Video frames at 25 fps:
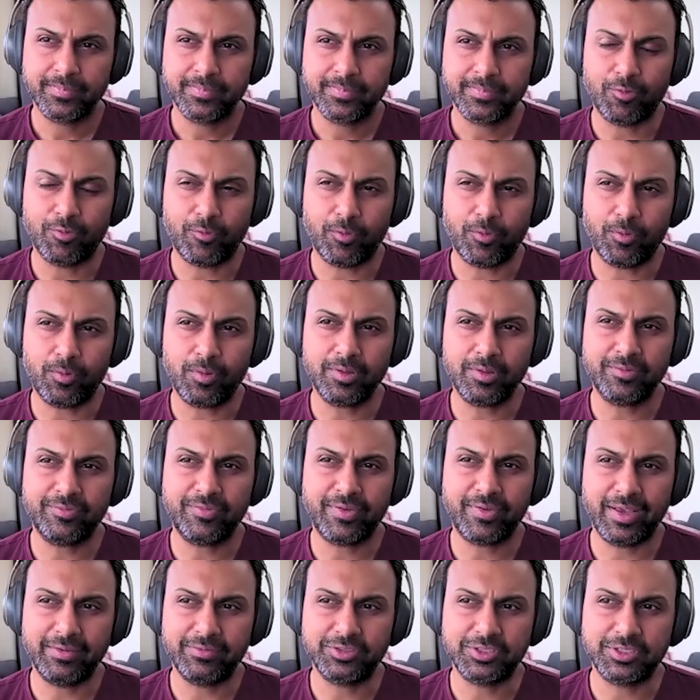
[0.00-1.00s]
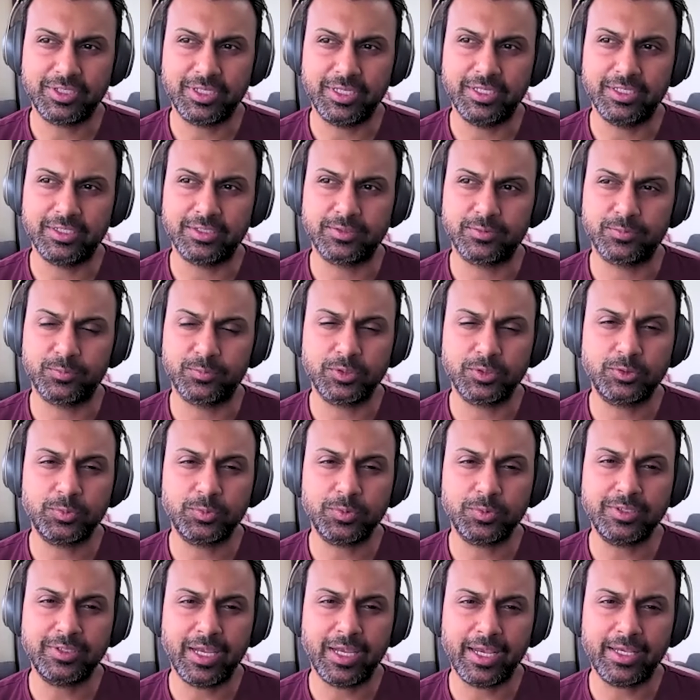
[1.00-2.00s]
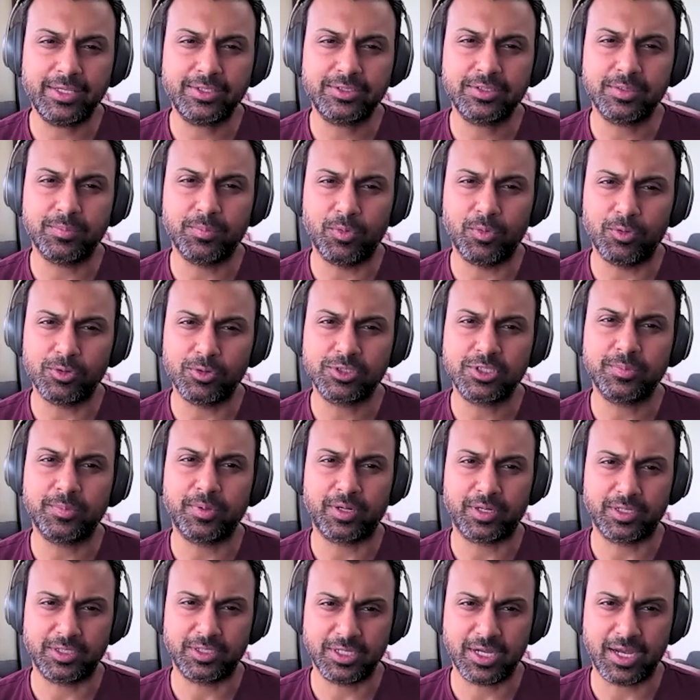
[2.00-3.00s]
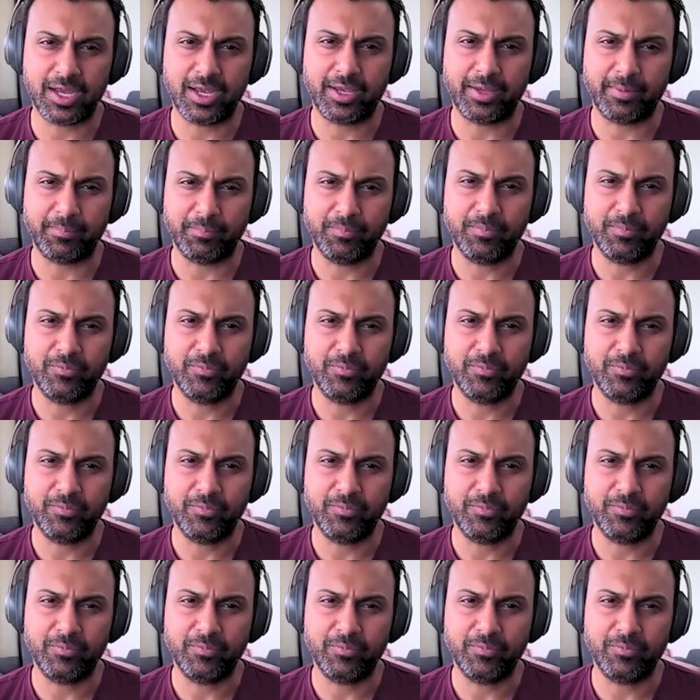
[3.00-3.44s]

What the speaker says: Of all the 5Cs, which one takes the most amount of time